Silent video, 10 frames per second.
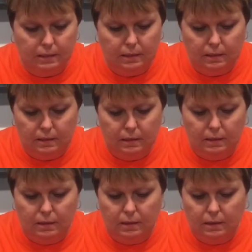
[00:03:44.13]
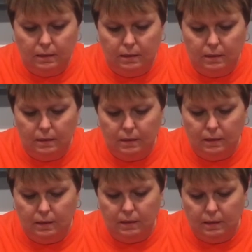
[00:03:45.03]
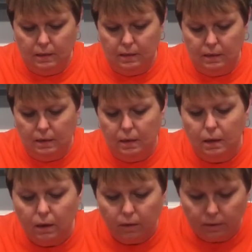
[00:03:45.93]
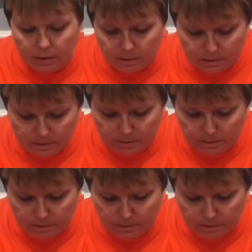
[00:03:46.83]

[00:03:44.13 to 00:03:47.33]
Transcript: All right.